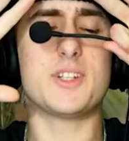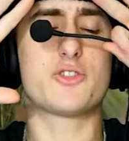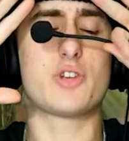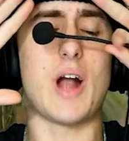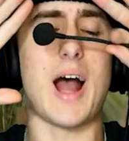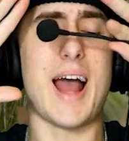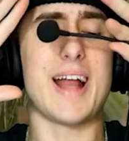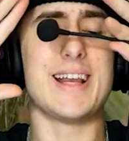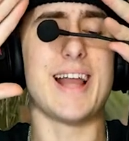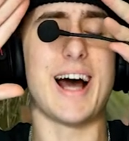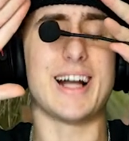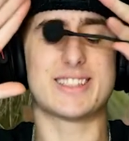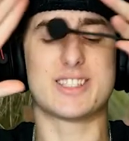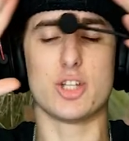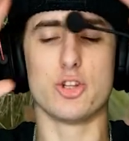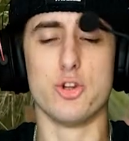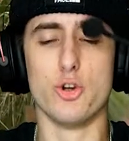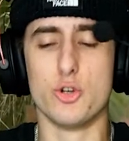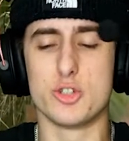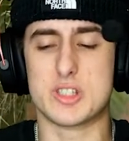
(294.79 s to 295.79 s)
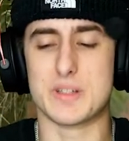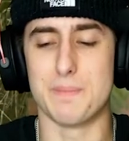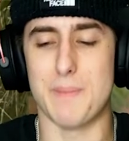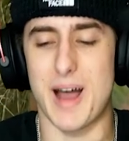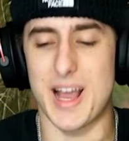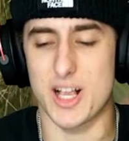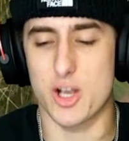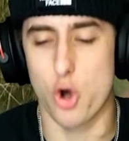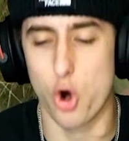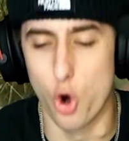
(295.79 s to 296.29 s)
try not to lose
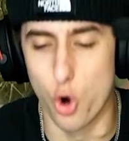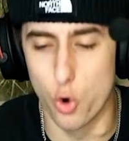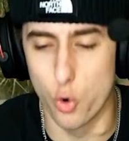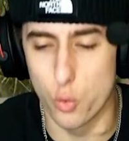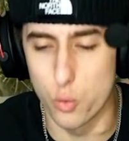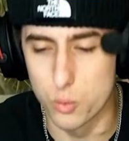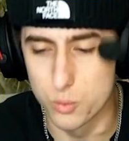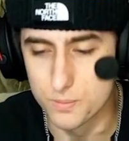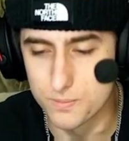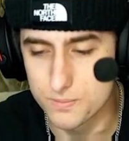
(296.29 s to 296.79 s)
my cool.